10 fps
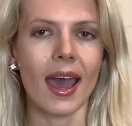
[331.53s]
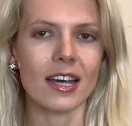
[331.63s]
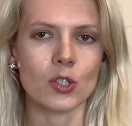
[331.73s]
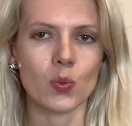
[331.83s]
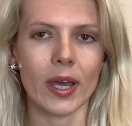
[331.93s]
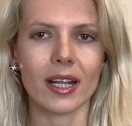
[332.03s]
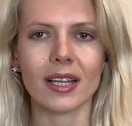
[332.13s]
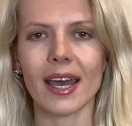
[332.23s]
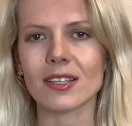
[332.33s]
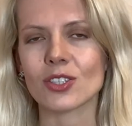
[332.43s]
as
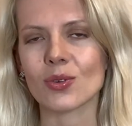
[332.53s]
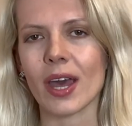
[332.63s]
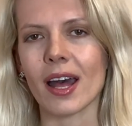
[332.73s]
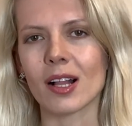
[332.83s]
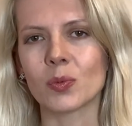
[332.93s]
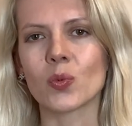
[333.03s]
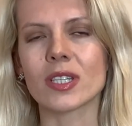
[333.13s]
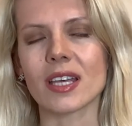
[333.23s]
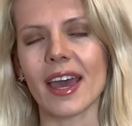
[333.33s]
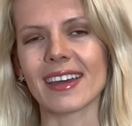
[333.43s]
well as to help
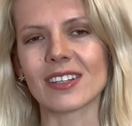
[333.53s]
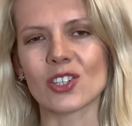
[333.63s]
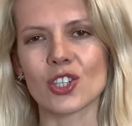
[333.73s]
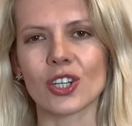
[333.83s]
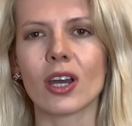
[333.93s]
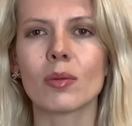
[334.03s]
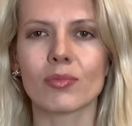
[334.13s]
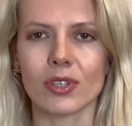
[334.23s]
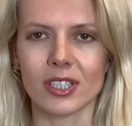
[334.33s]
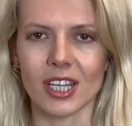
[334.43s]
with energy
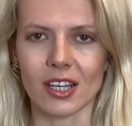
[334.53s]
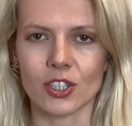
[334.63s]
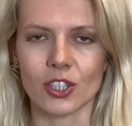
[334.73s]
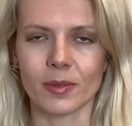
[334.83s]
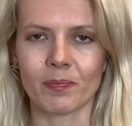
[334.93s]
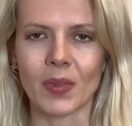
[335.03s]
production.